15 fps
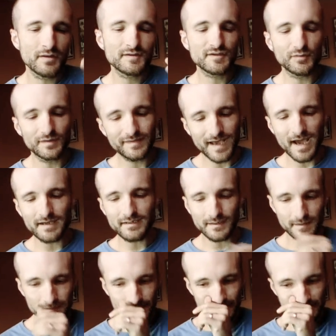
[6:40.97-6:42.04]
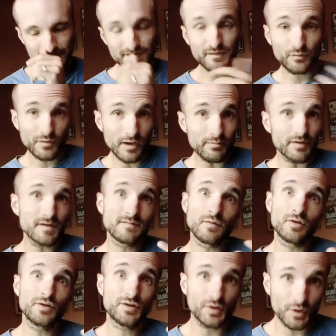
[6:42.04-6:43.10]
So what that does is that the rubber is
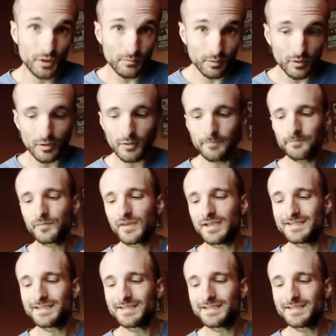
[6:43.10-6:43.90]
more durable,